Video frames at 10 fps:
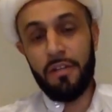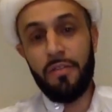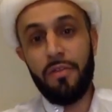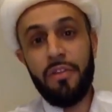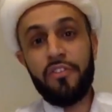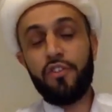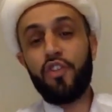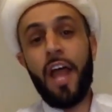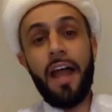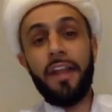this
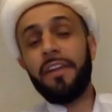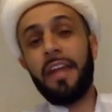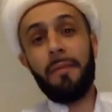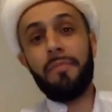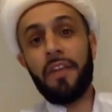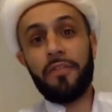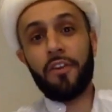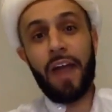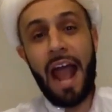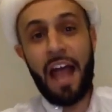Jahannam that
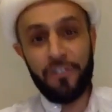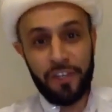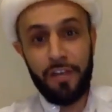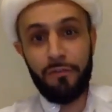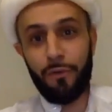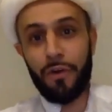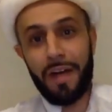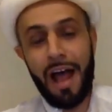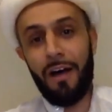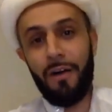they're asking for
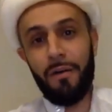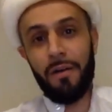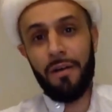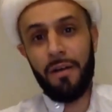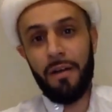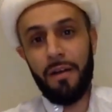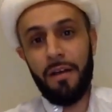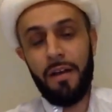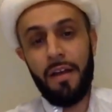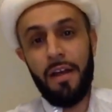now,
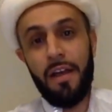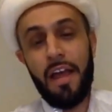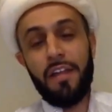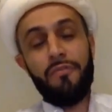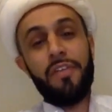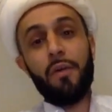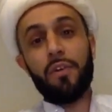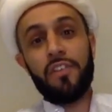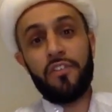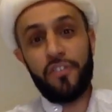and if they were
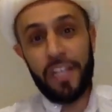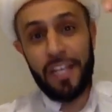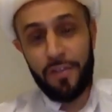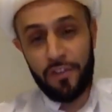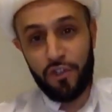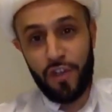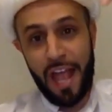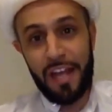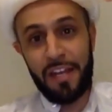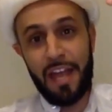to see this
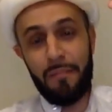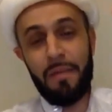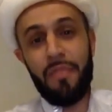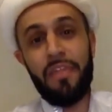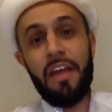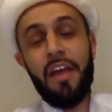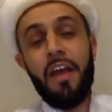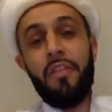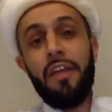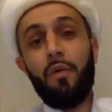Jahannam and they,
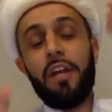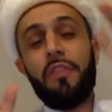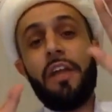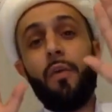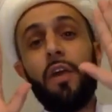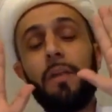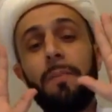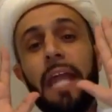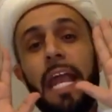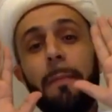they wouldn't, they wouldn't
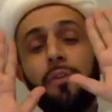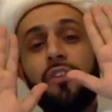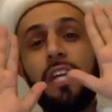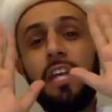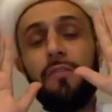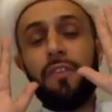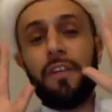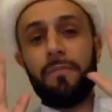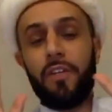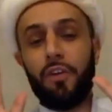be able to
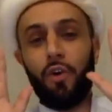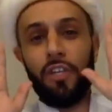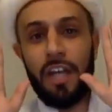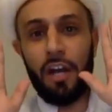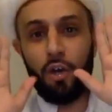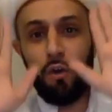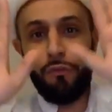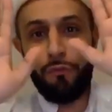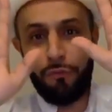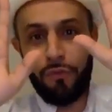even, you know,
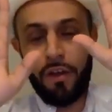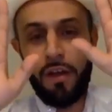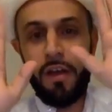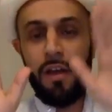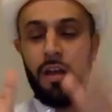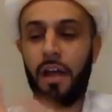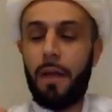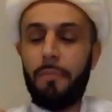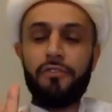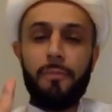yakuf
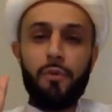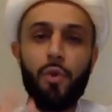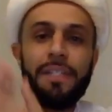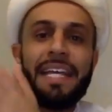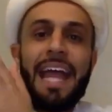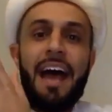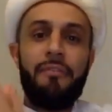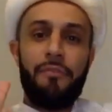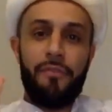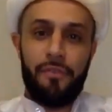comes from the word
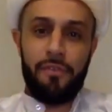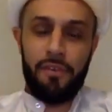kaf.